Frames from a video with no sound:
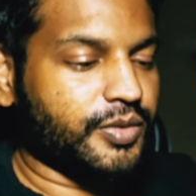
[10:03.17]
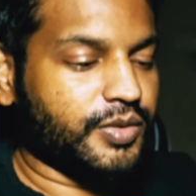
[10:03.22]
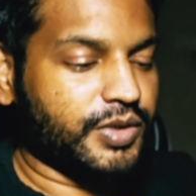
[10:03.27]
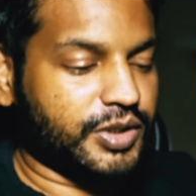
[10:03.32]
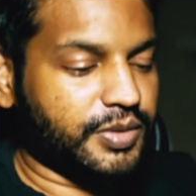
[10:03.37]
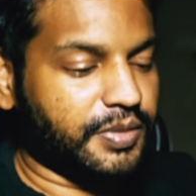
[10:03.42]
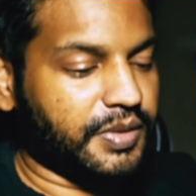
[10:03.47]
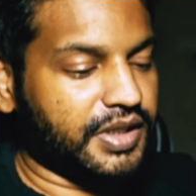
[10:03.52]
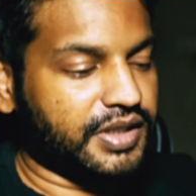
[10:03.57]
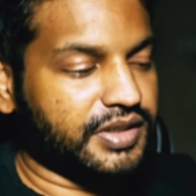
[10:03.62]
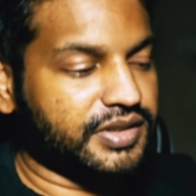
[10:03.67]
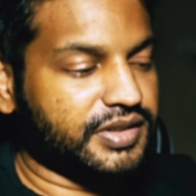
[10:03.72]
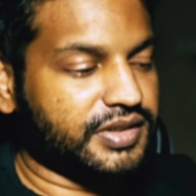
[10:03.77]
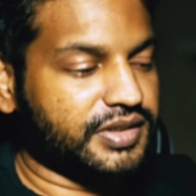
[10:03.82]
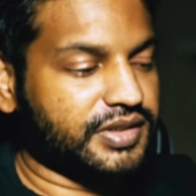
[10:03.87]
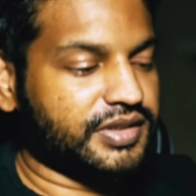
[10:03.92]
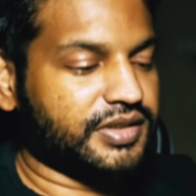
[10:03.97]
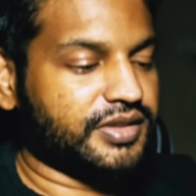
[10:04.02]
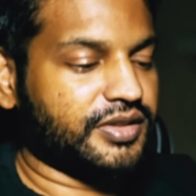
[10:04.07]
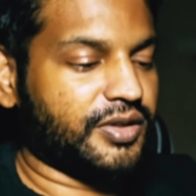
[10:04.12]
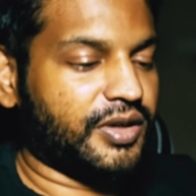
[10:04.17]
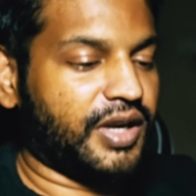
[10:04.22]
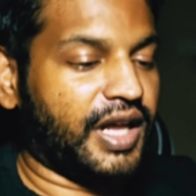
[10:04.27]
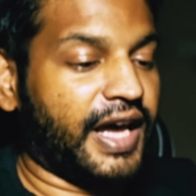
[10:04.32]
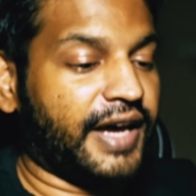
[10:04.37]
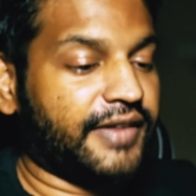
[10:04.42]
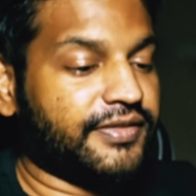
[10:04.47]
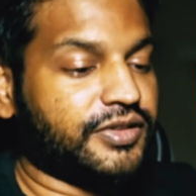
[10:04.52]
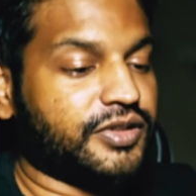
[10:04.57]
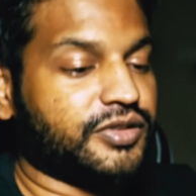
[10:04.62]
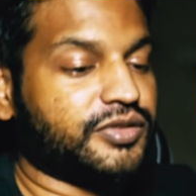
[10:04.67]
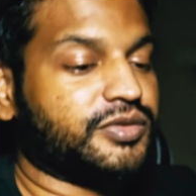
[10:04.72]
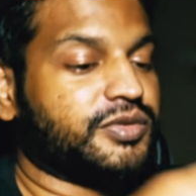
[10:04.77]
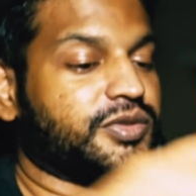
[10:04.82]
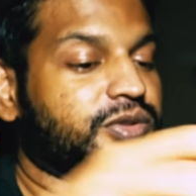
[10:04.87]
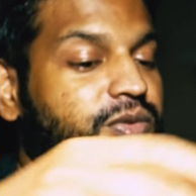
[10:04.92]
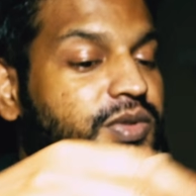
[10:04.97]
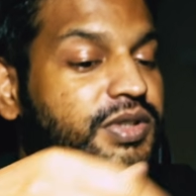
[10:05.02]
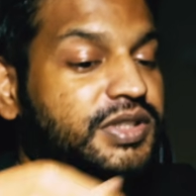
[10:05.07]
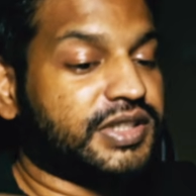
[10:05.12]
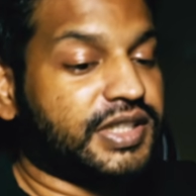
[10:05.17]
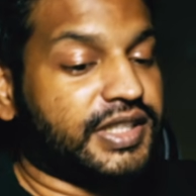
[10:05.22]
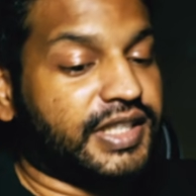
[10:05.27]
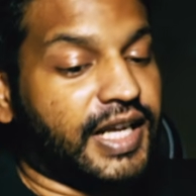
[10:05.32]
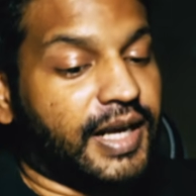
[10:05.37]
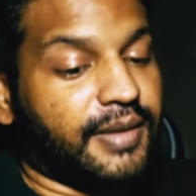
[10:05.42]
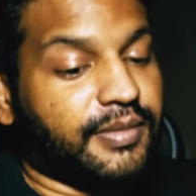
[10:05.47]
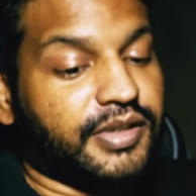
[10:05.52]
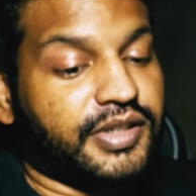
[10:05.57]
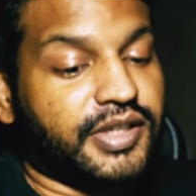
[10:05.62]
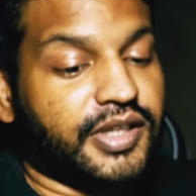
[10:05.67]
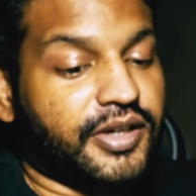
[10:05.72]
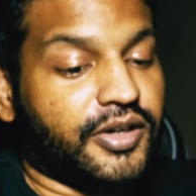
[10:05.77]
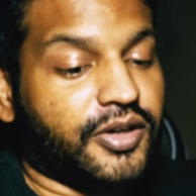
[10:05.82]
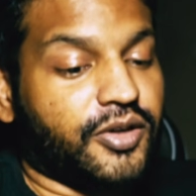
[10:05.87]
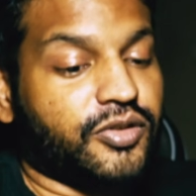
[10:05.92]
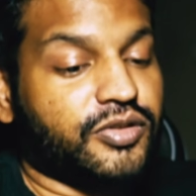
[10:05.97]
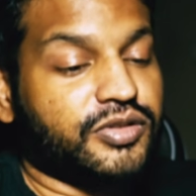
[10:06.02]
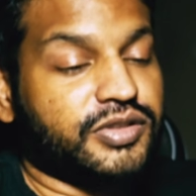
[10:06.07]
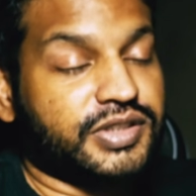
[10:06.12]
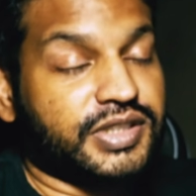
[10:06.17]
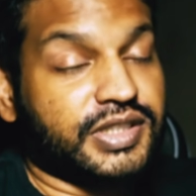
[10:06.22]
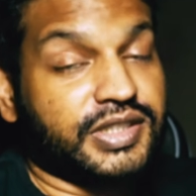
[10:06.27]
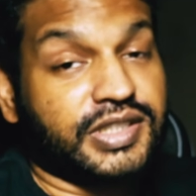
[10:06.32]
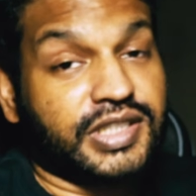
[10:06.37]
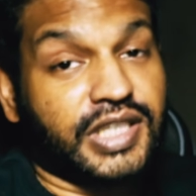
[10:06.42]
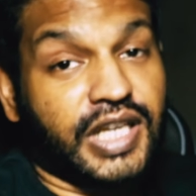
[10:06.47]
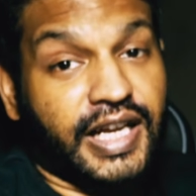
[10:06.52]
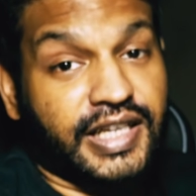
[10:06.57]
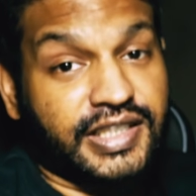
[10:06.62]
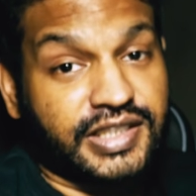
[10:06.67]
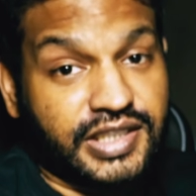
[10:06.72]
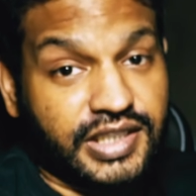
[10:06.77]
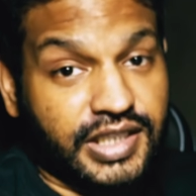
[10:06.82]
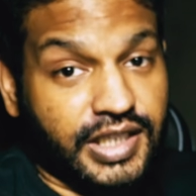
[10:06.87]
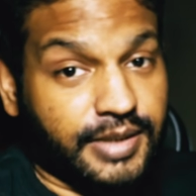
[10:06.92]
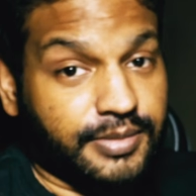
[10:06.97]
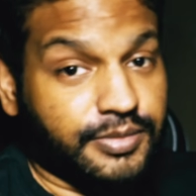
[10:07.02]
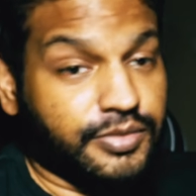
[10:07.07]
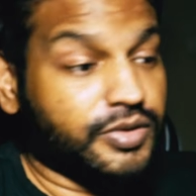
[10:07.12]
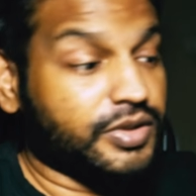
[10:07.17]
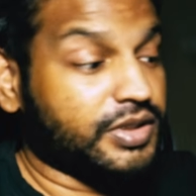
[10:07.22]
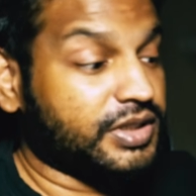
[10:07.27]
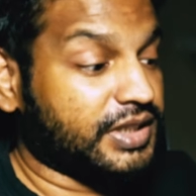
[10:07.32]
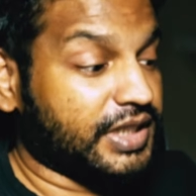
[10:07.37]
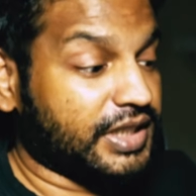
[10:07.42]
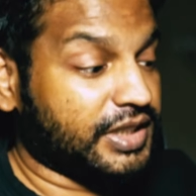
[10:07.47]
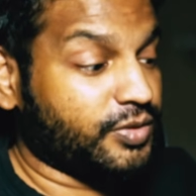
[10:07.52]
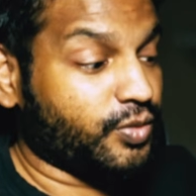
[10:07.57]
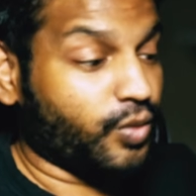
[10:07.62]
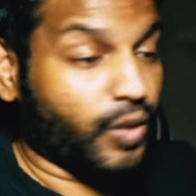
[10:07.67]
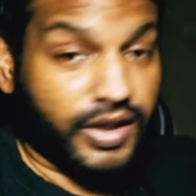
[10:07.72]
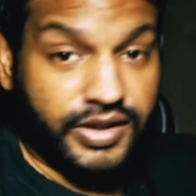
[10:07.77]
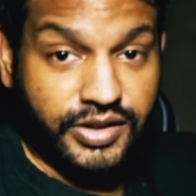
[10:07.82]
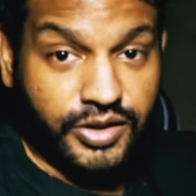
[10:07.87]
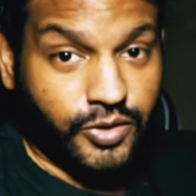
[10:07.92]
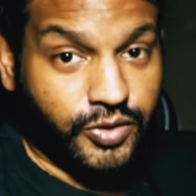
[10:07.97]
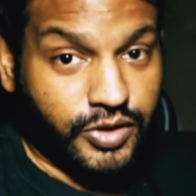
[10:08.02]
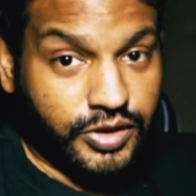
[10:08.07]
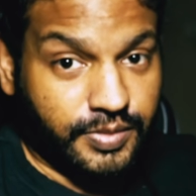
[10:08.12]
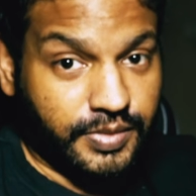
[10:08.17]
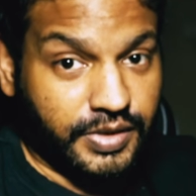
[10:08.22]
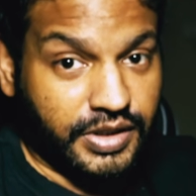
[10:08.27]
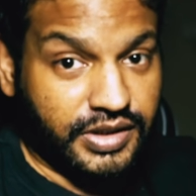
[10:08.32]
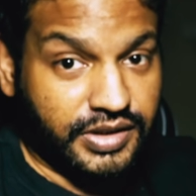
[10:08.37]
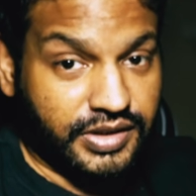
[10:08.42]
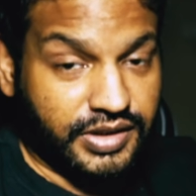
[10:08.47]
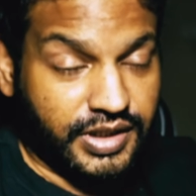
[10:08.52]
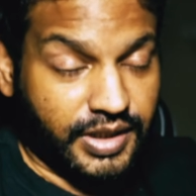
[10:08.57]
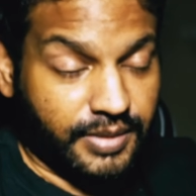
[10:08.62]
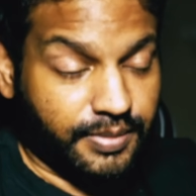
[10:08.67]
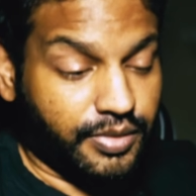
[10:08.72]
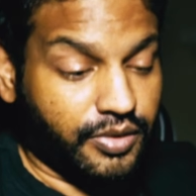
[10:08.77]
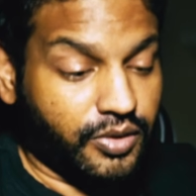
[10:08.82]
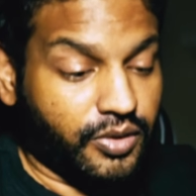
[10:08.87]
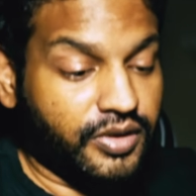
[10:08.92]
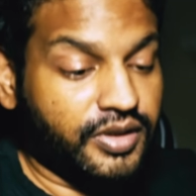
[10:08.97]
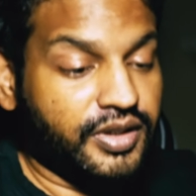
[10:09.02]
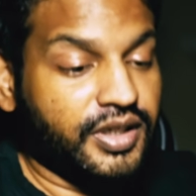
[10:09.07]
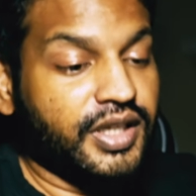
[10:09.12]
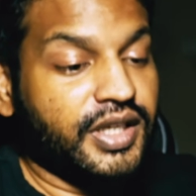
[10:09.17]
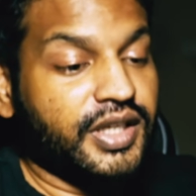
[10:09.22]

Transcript: which means you'll have to switch the tablet around since it actually comes with just one USB-C port.